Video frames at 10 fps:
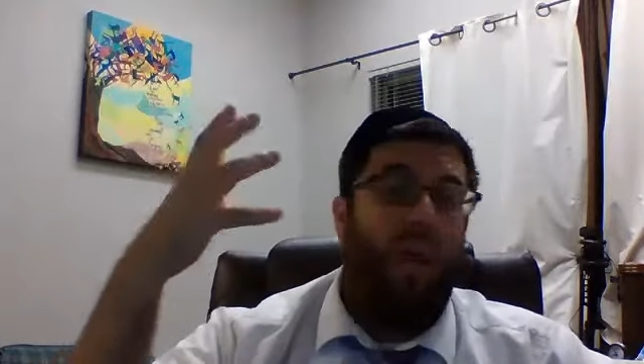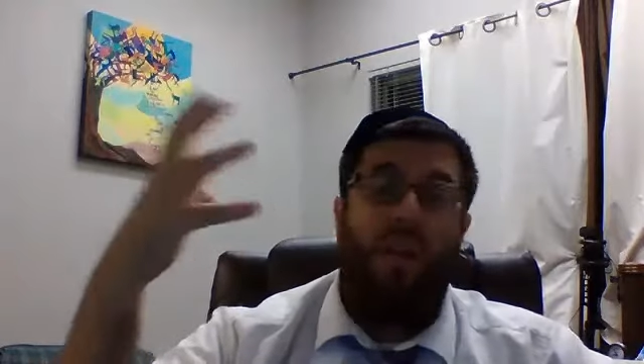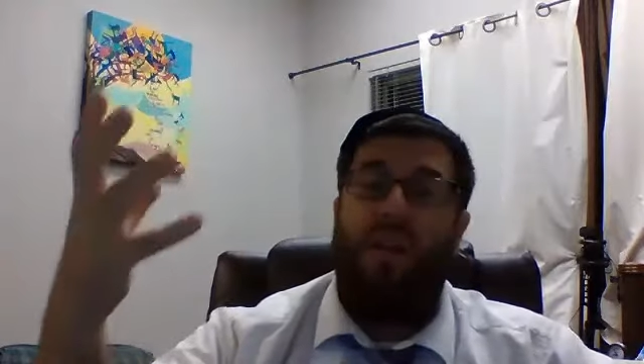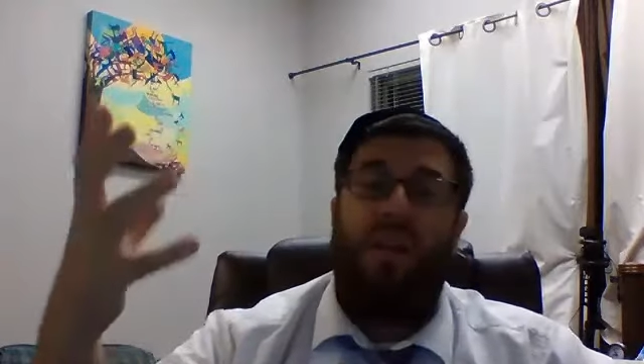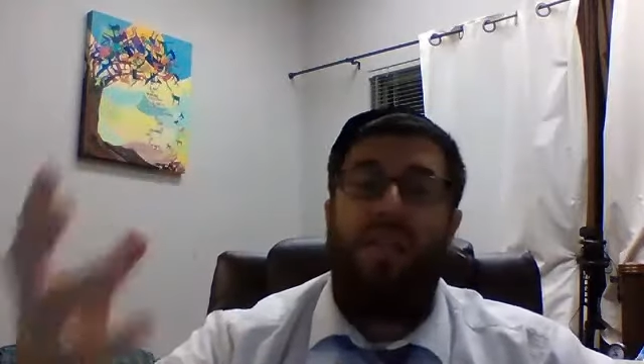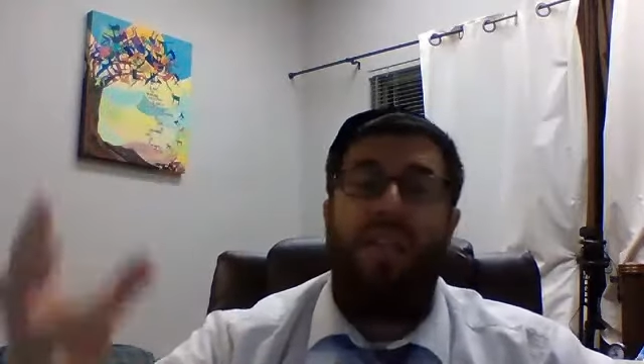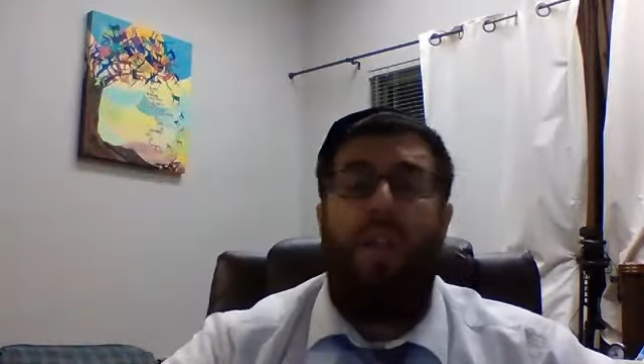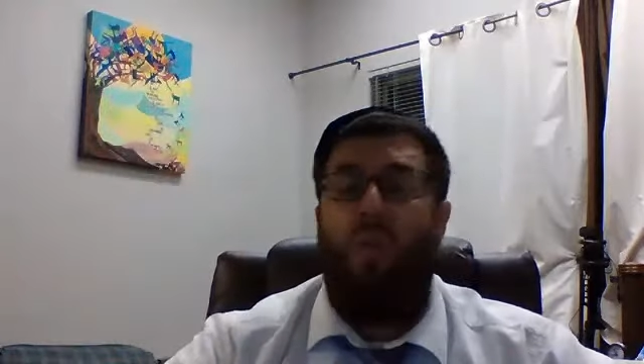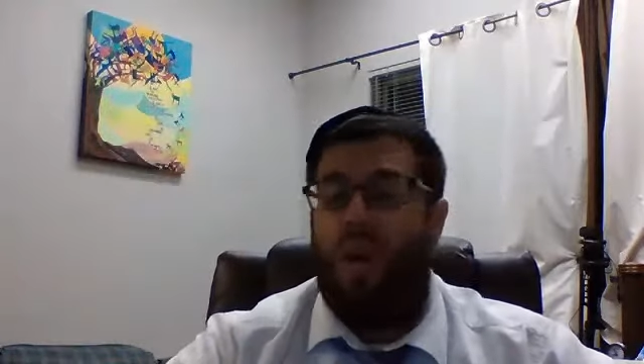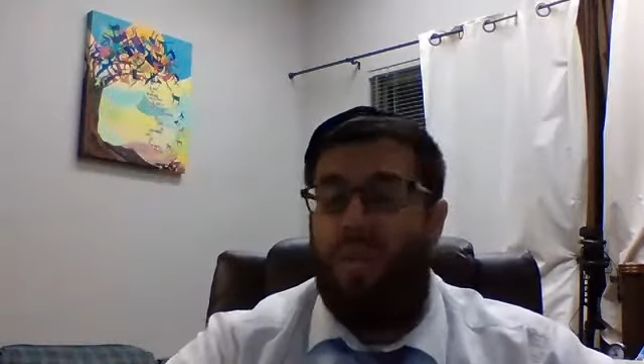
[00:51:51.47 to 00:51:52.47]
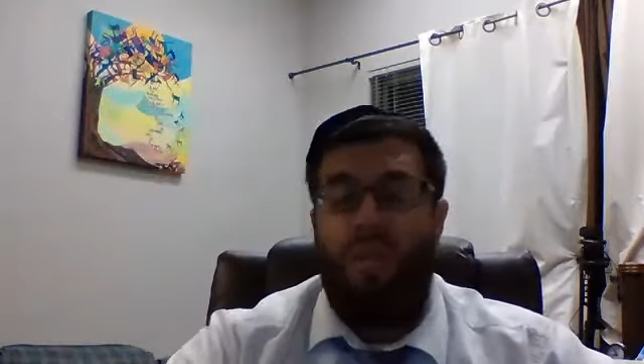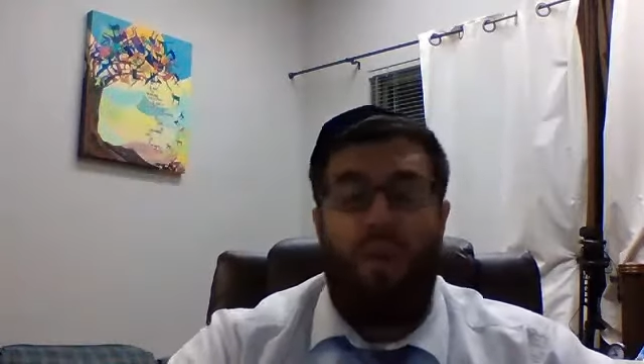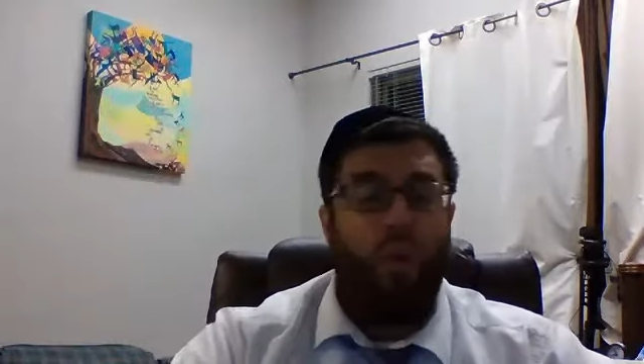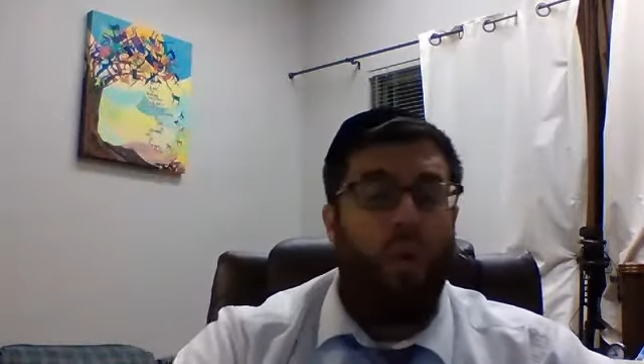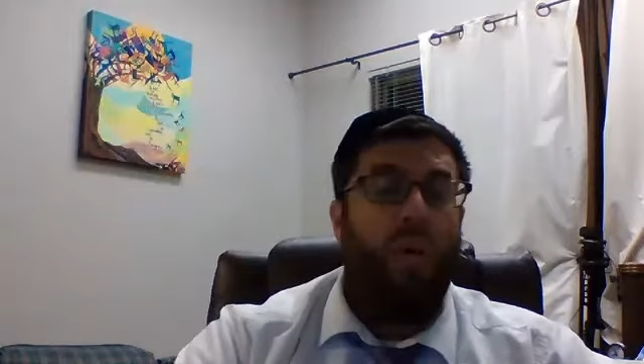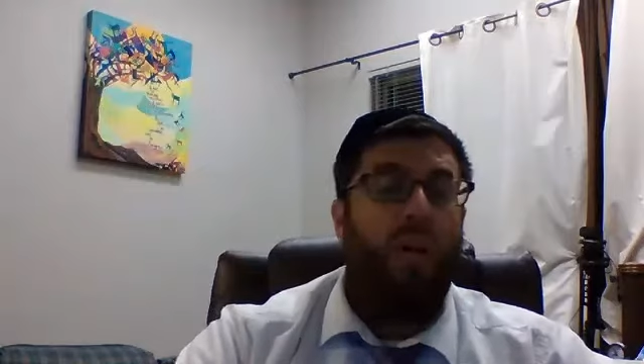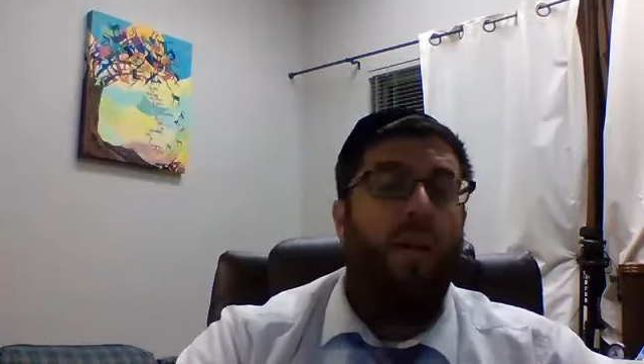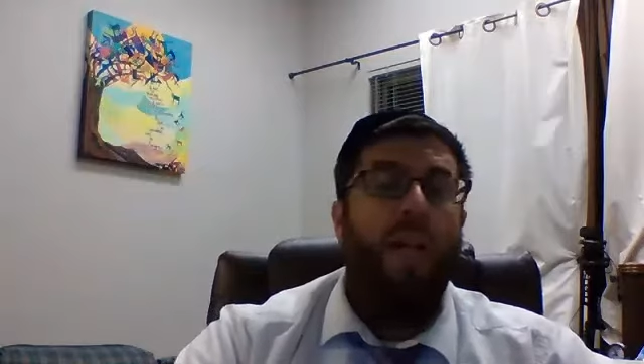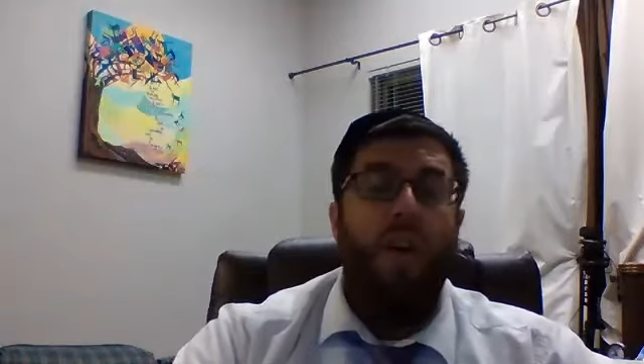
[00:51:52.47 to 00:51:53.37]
whatever, excel in whatever they're doing,